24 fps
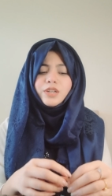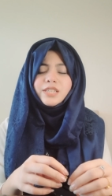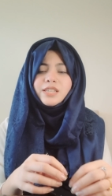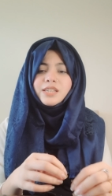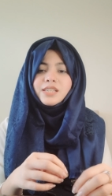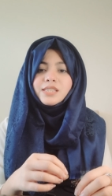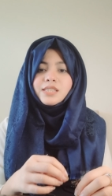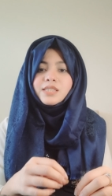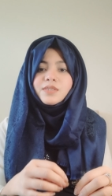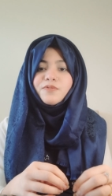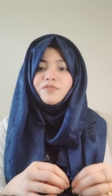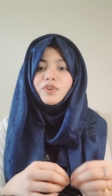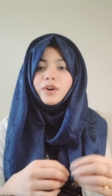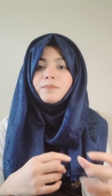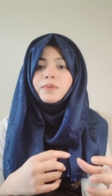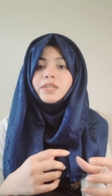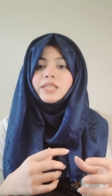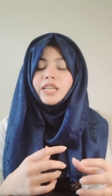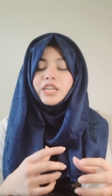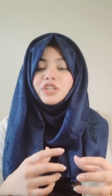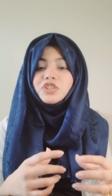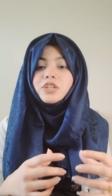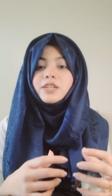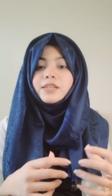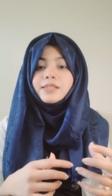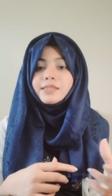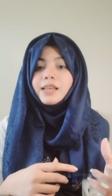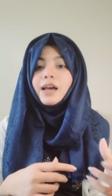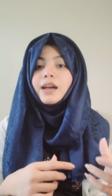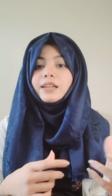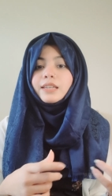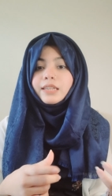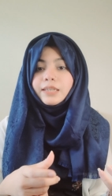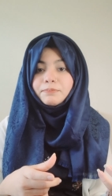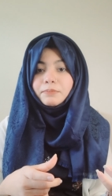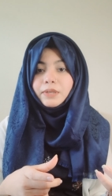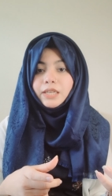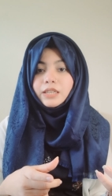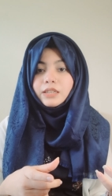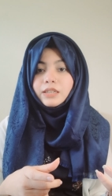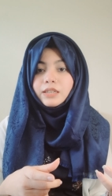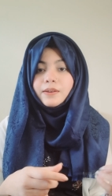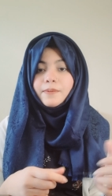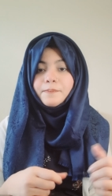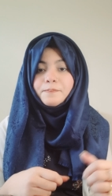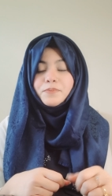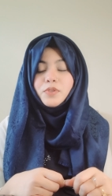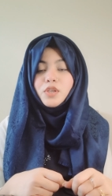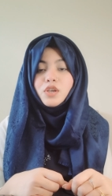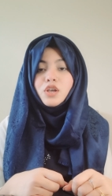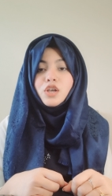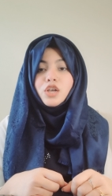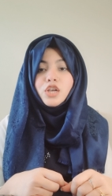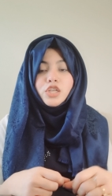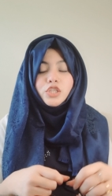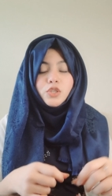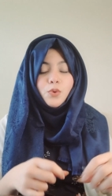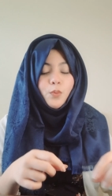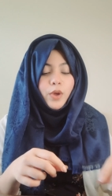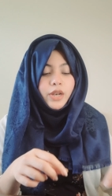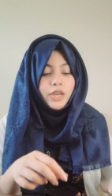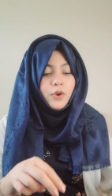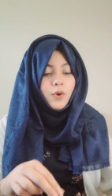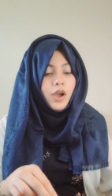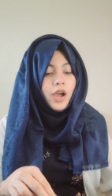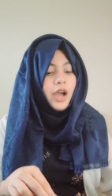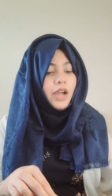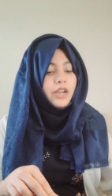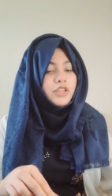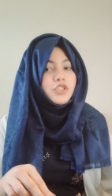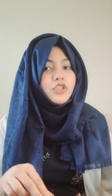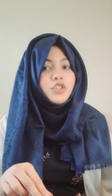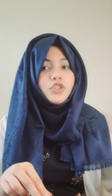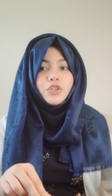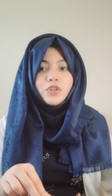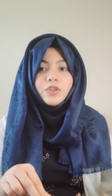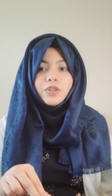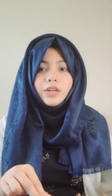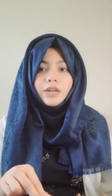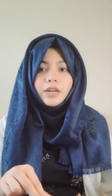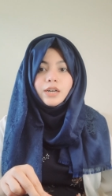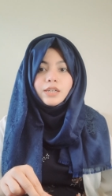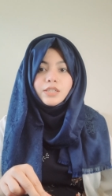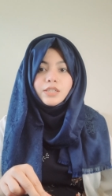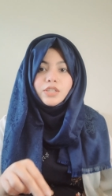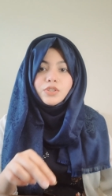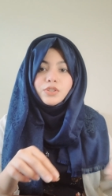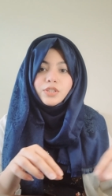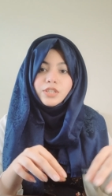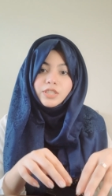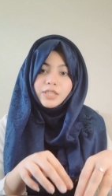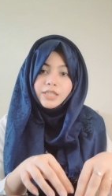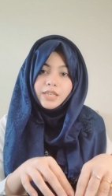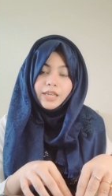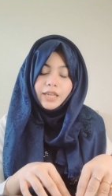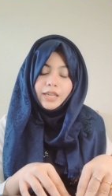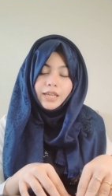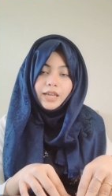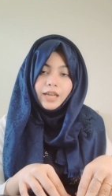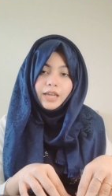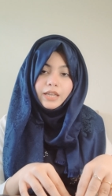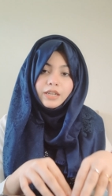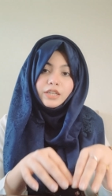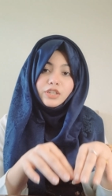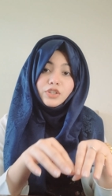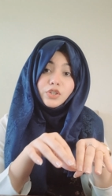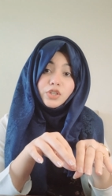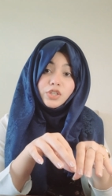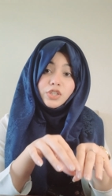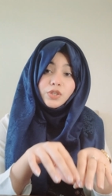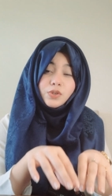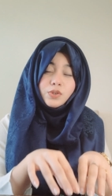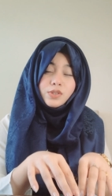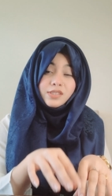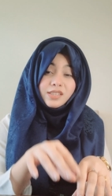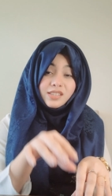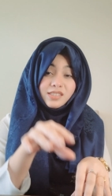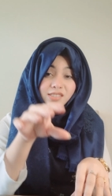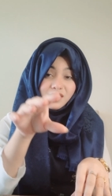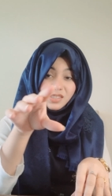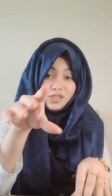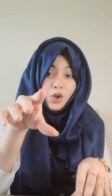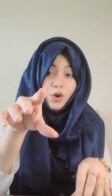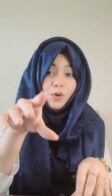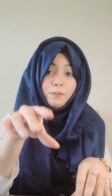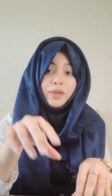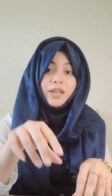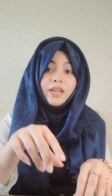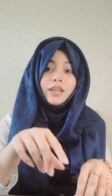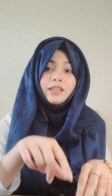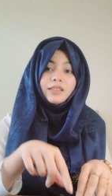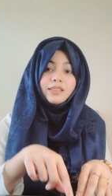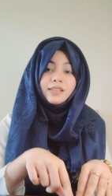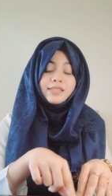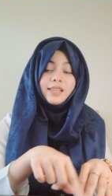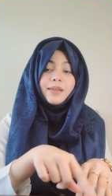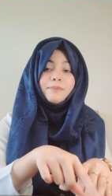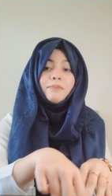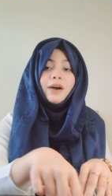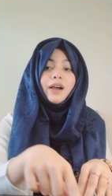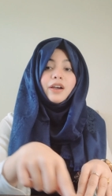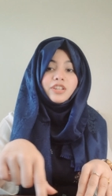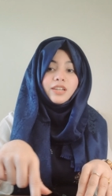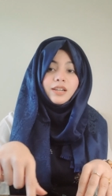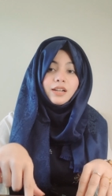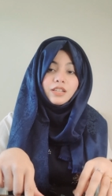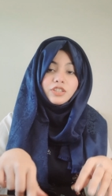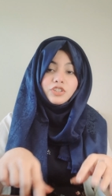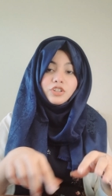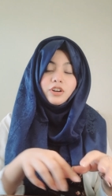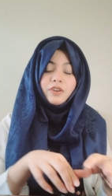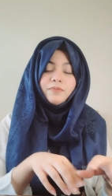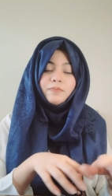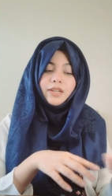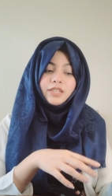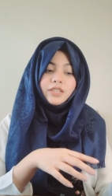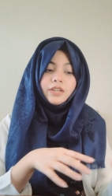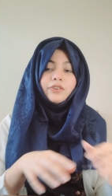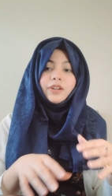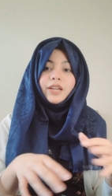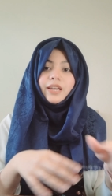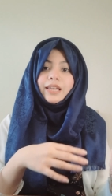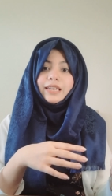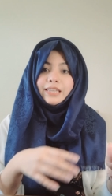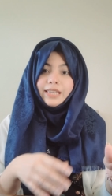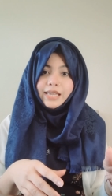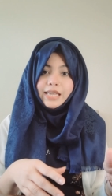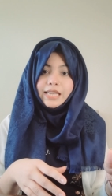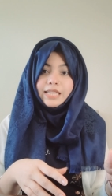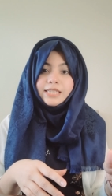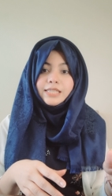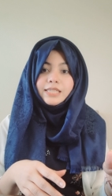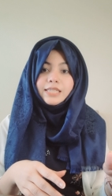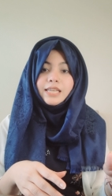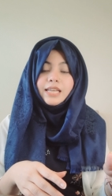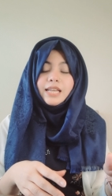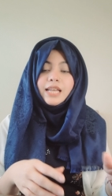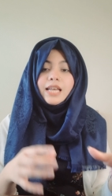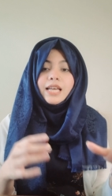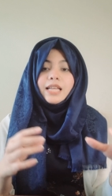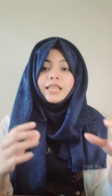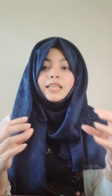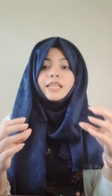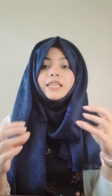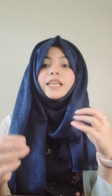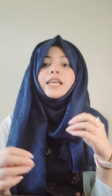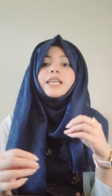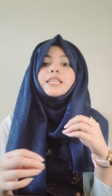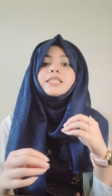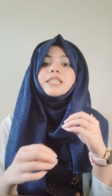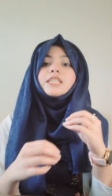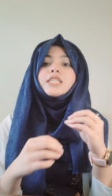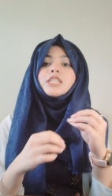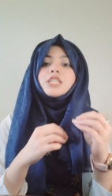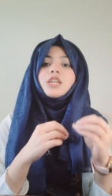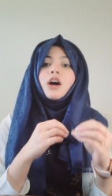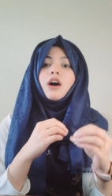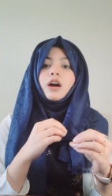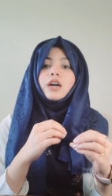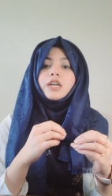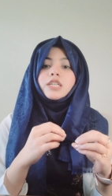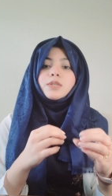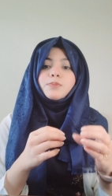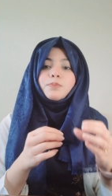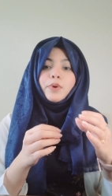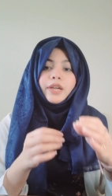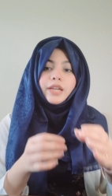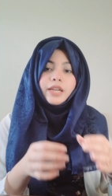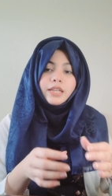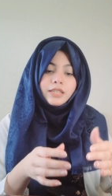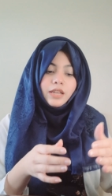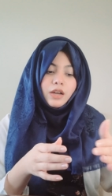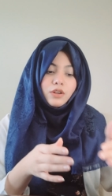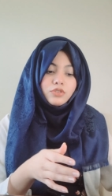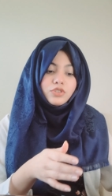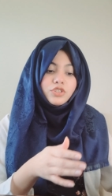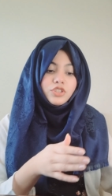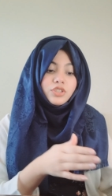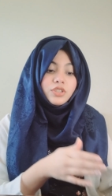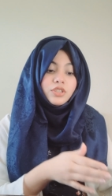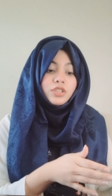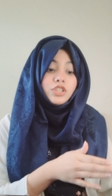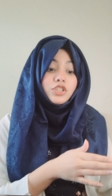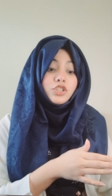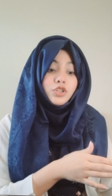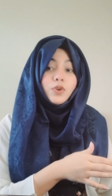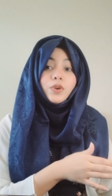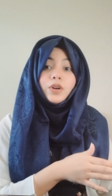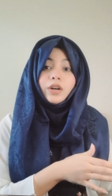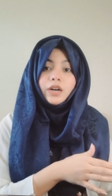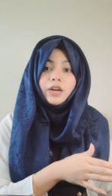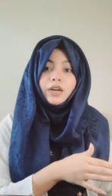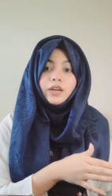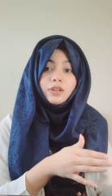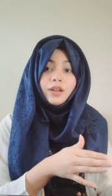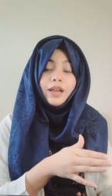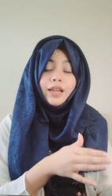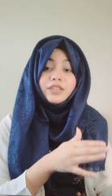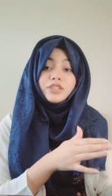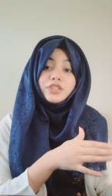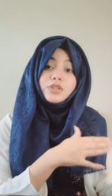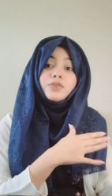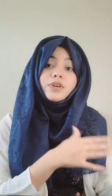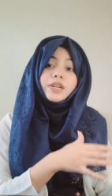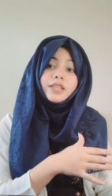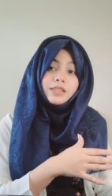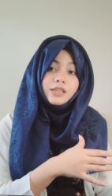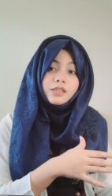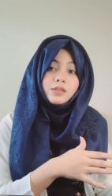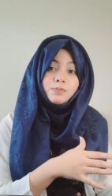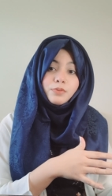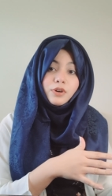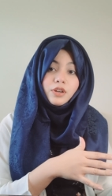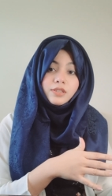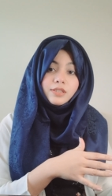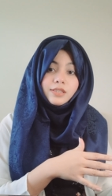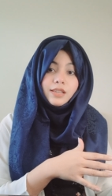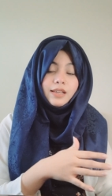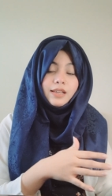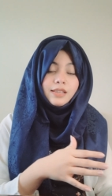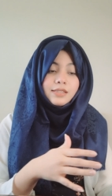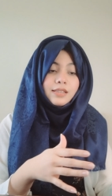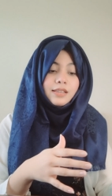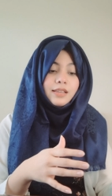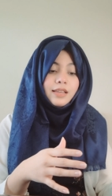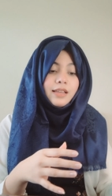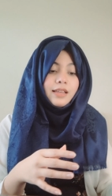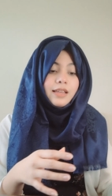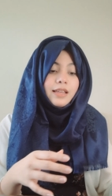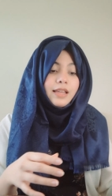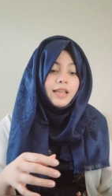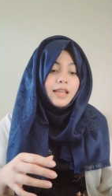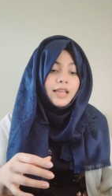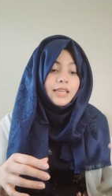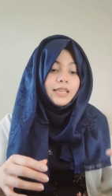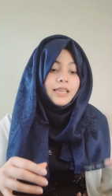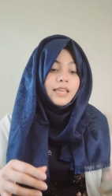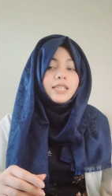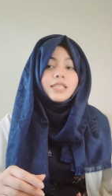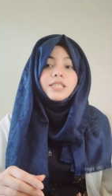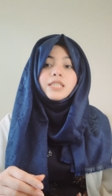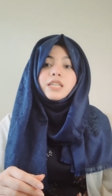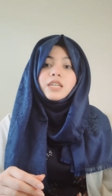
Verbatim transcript: does fermentation exactly mean? So when you add sugar to the tea and introduce the SCOBY, the symbiotic culture of bacteria and yeast, the yeast starts breaking down the sugar, and during this process, yeast